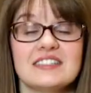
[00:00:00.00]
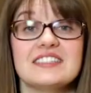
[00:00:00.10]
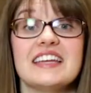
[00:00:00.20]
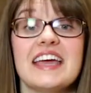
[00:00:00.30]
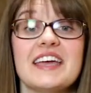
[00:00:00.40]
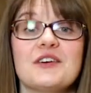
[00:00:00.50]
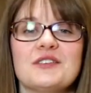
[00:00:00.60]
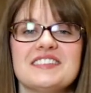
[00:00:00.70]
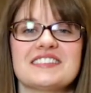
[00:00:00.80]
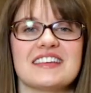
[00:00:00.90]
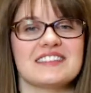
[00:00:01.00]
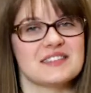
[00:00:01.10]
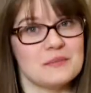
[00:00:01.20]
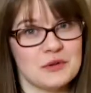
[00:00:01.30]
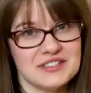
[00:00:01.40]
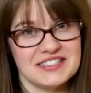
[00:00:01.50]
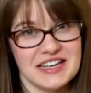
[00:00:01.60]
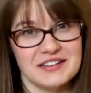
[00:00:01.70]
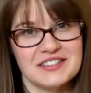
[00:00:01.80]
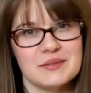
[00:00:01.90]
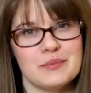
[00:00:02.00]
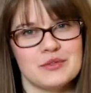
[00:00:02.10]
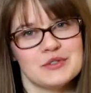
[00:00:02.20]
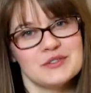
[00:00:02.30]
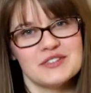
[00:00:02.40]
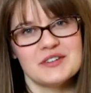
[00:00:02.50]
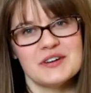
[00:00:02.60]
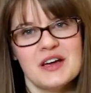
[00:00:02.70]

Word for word: Today, Goldie's guest is a multi talented producer,